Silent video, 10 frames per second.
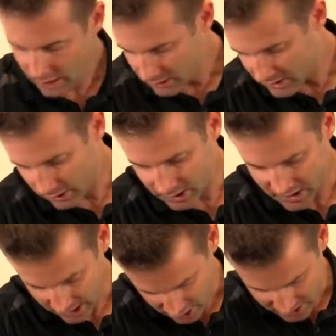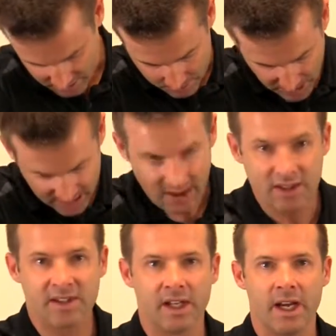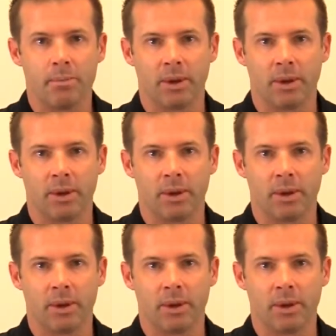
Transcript: So it looks like just my packing slip,